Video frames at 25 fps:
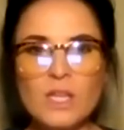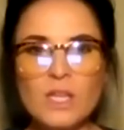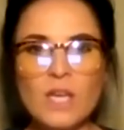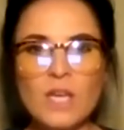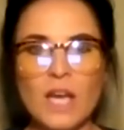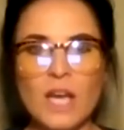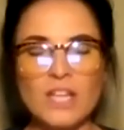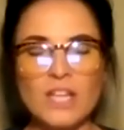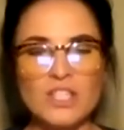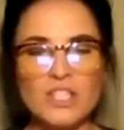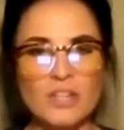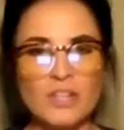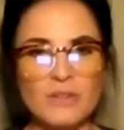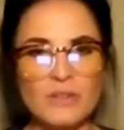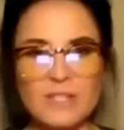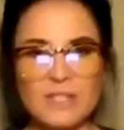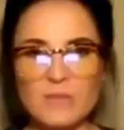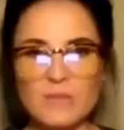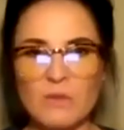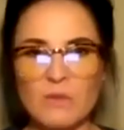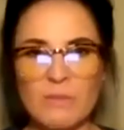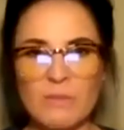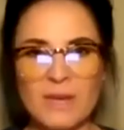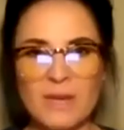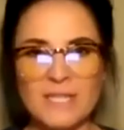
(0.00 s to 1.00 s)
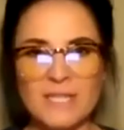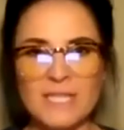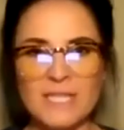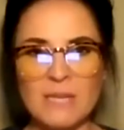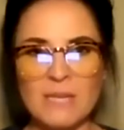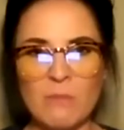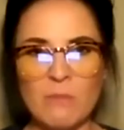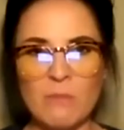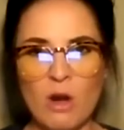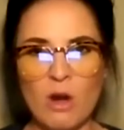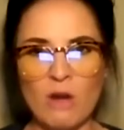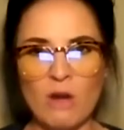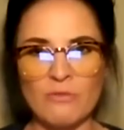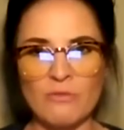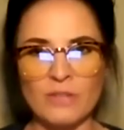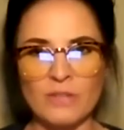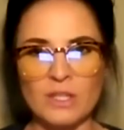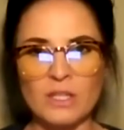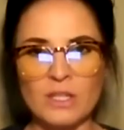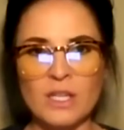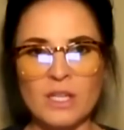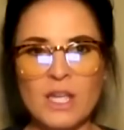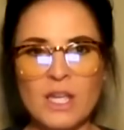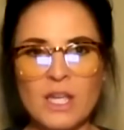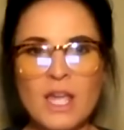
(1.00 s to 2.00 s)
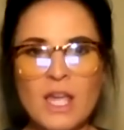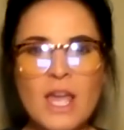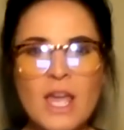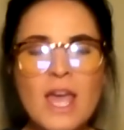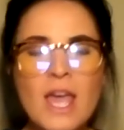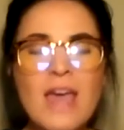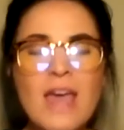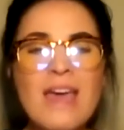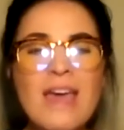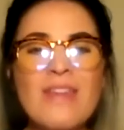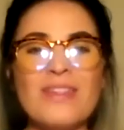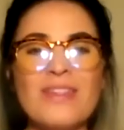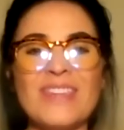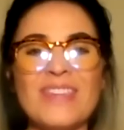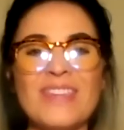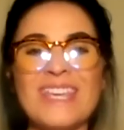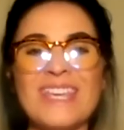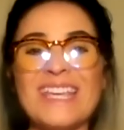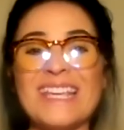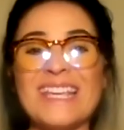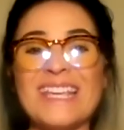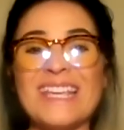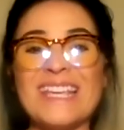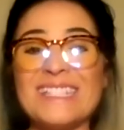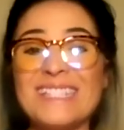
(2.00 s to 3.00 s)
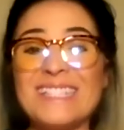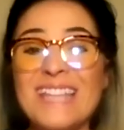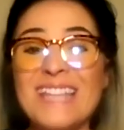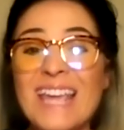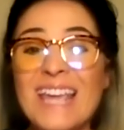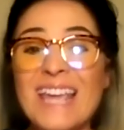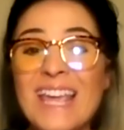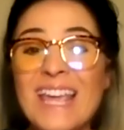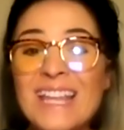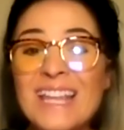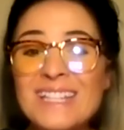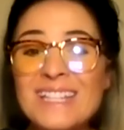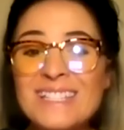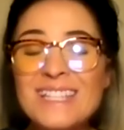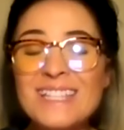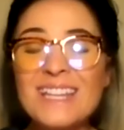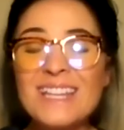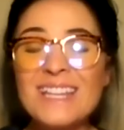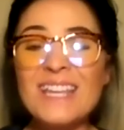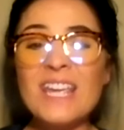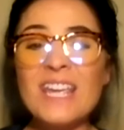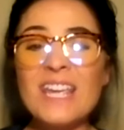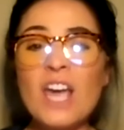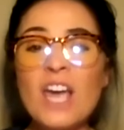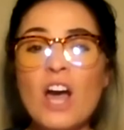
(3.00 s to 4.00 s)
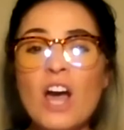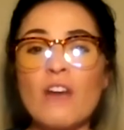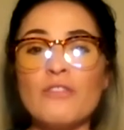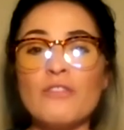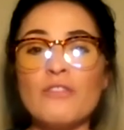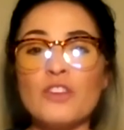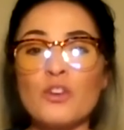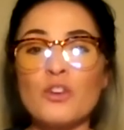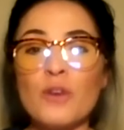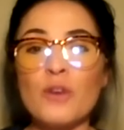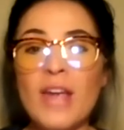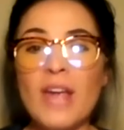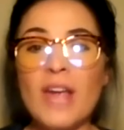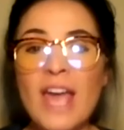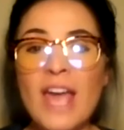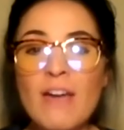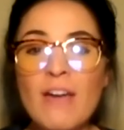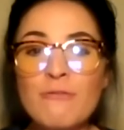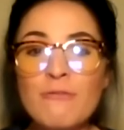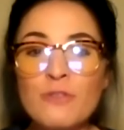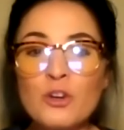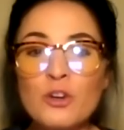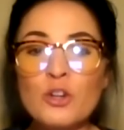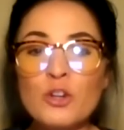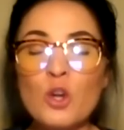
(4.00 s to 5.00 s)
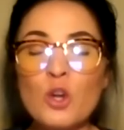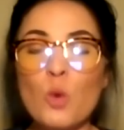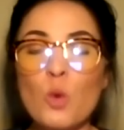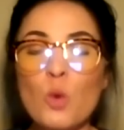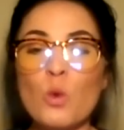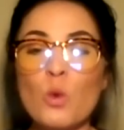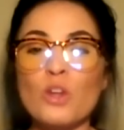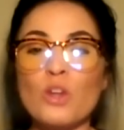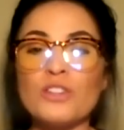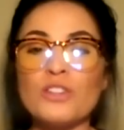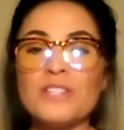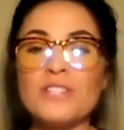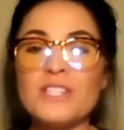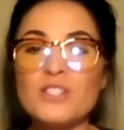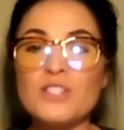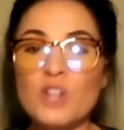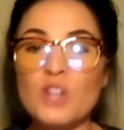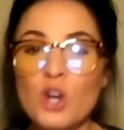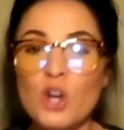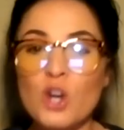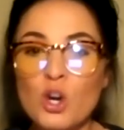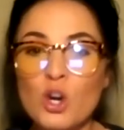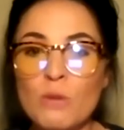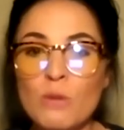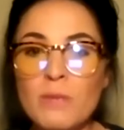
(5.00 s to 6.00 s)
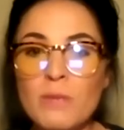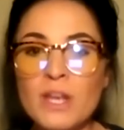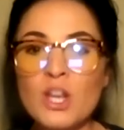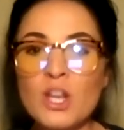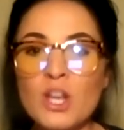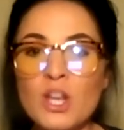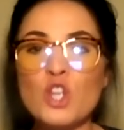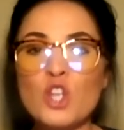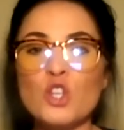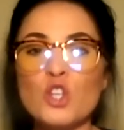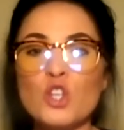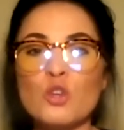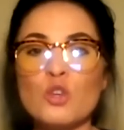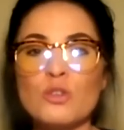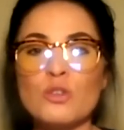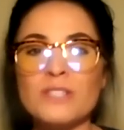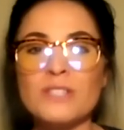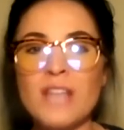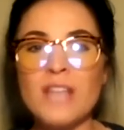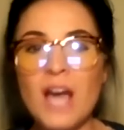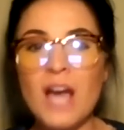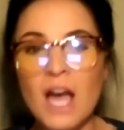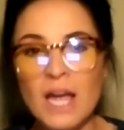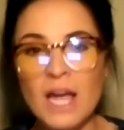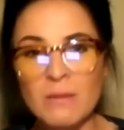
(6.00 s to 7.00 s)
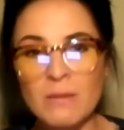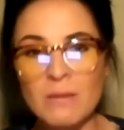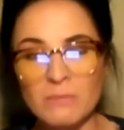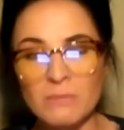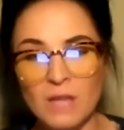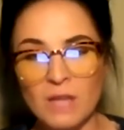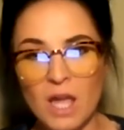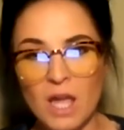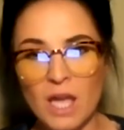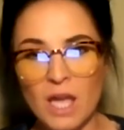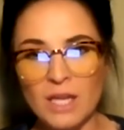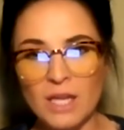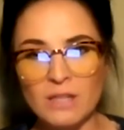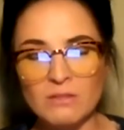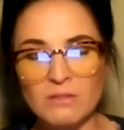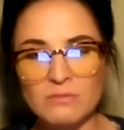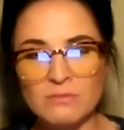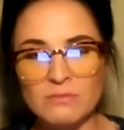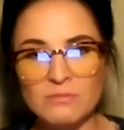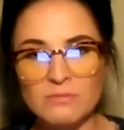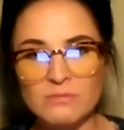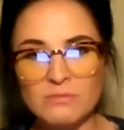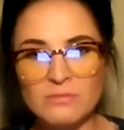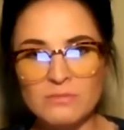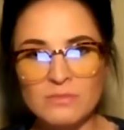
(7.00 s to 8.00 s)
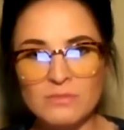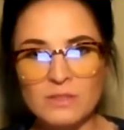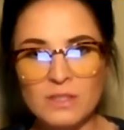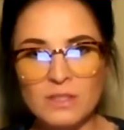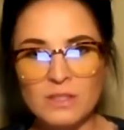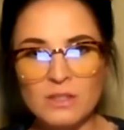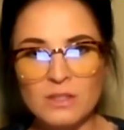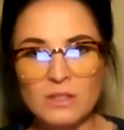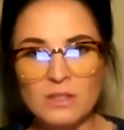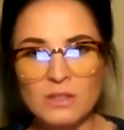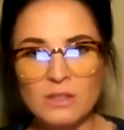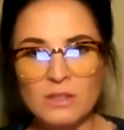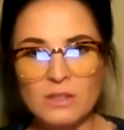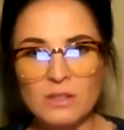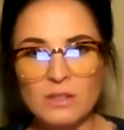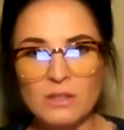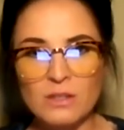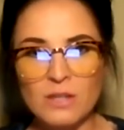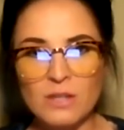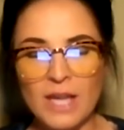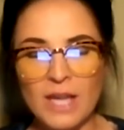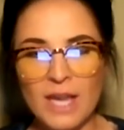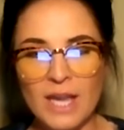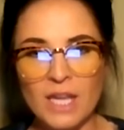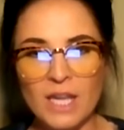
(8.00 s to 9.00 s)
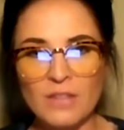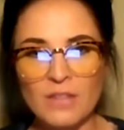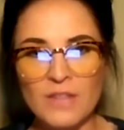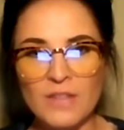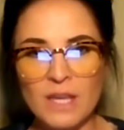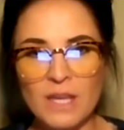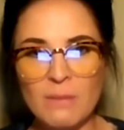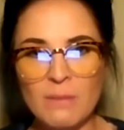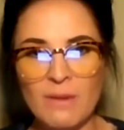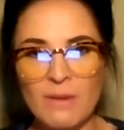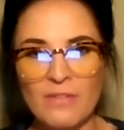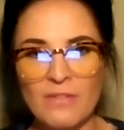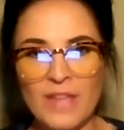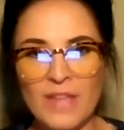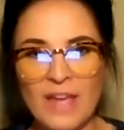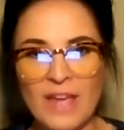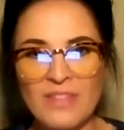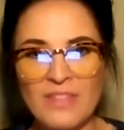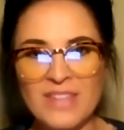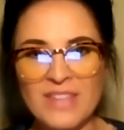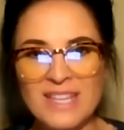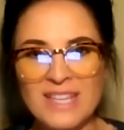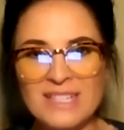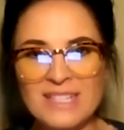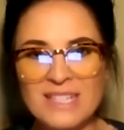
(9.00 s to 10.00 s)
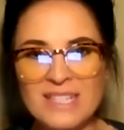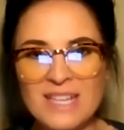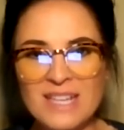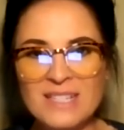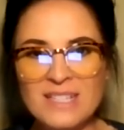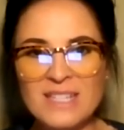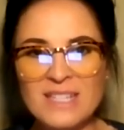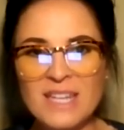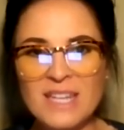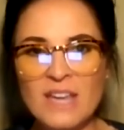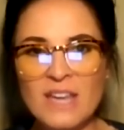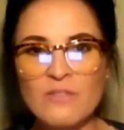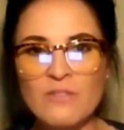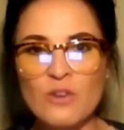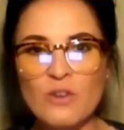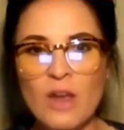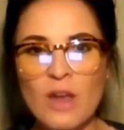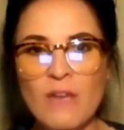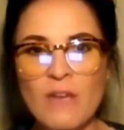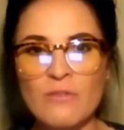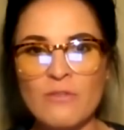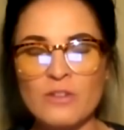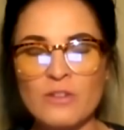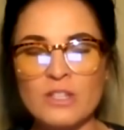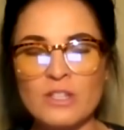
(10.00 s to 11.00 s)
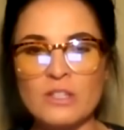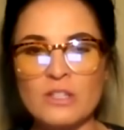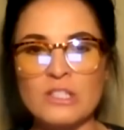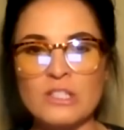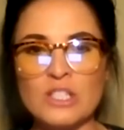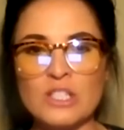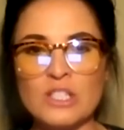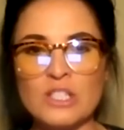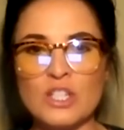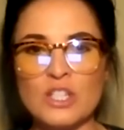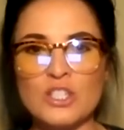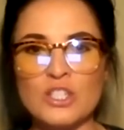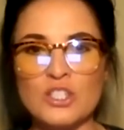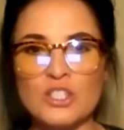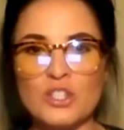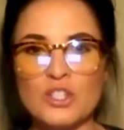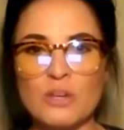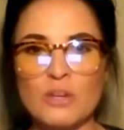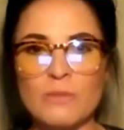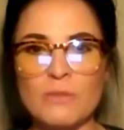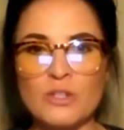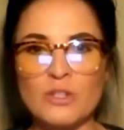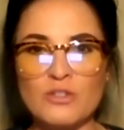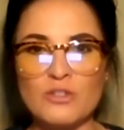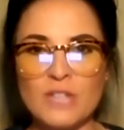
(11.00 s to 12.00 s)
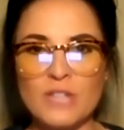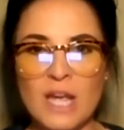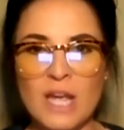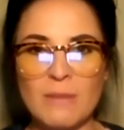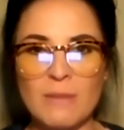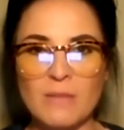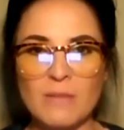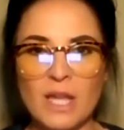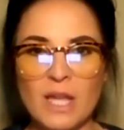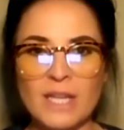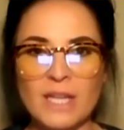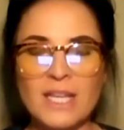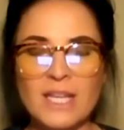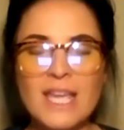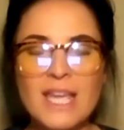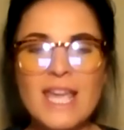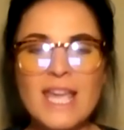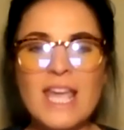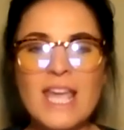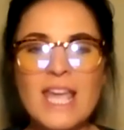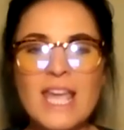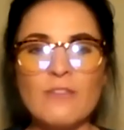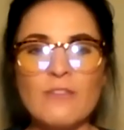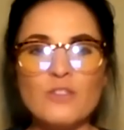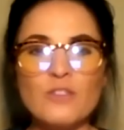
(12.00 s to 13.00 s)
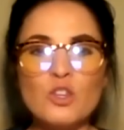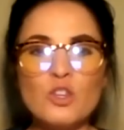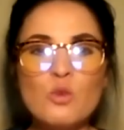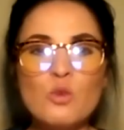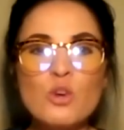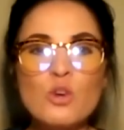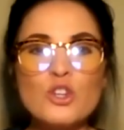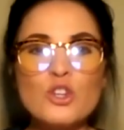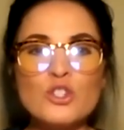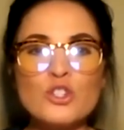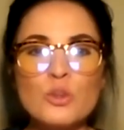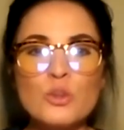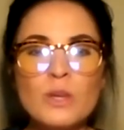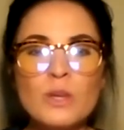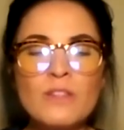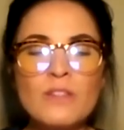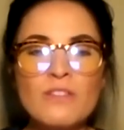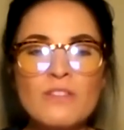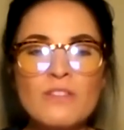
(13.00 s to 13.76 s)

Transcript: I share this with my team often. The intensity of your effort will determine your timeline. Okay, think about that. The intensity of your effort is going to determine your timeline. If you are doing the